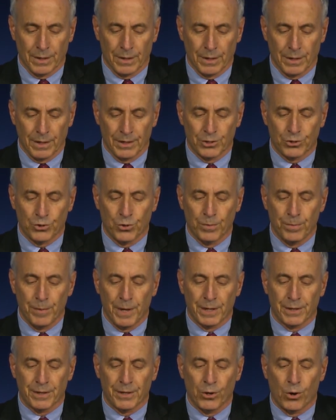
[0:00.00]
is to
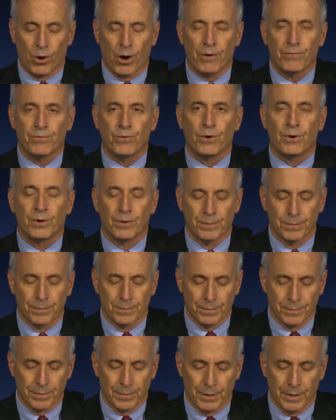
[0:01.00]
admit the awful
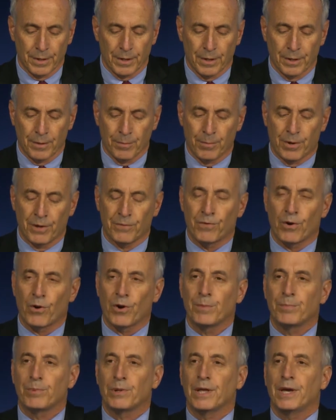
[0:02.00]
but
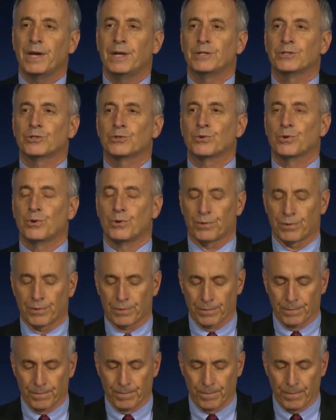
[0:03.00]
very plain
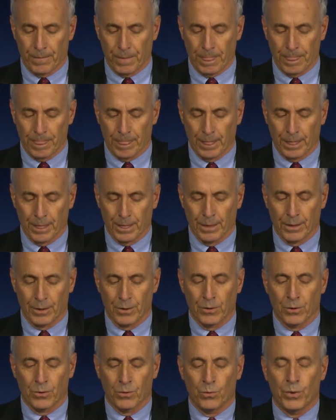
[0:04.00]
truth.
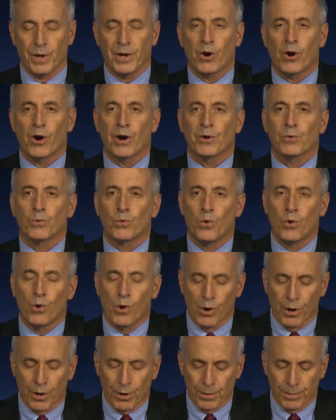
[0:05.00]
We are at
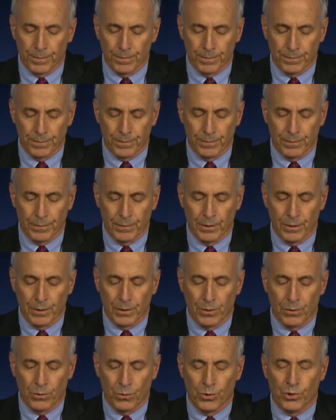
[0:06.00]
war
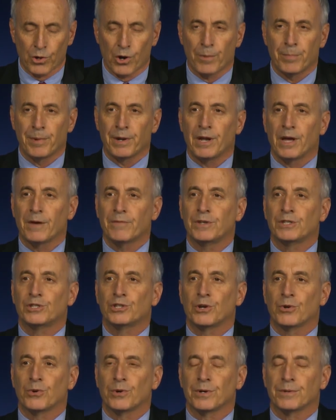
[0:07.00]
with our beloved
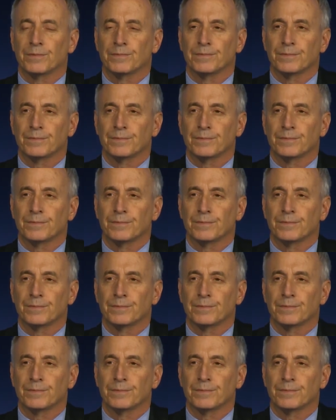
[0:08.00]
children,